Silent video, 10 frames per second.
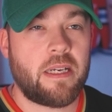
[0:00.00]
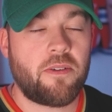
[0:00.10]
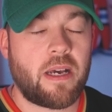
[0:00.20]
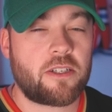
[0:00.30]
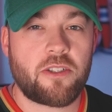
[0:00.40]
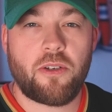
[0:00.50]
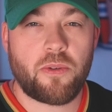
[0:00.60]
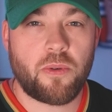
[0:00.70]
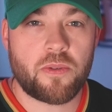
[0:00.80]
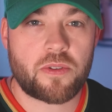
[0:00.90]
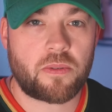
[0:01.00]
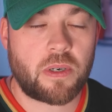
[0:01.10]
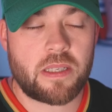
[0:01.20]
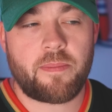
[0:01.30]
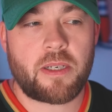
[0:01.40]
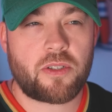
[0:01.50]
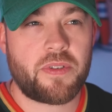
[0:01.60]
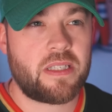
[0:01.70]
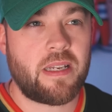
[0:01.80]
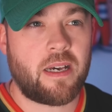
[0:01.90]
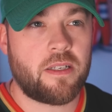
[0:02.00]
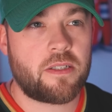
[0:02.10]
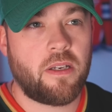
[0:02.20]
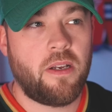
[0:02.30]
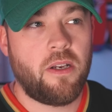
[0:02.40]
I don't actually know who owns the rights. I'm not sure if it's Dallas